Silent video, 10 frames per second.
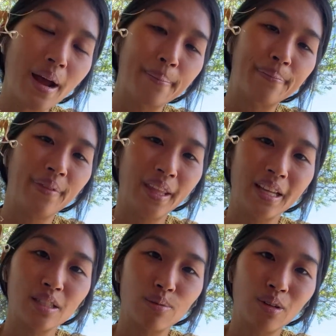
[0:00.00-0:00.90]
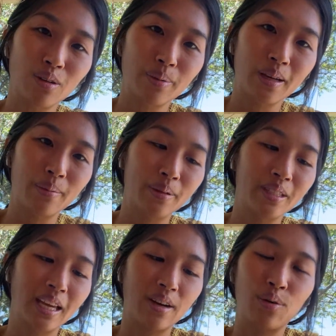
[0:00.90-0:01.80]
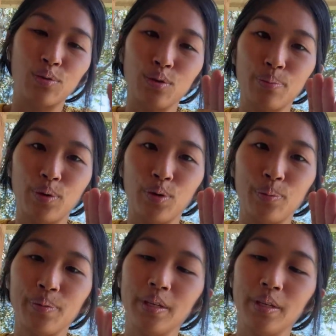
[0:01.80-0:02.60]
up, and that's when you'll be able to get a whole new bulb.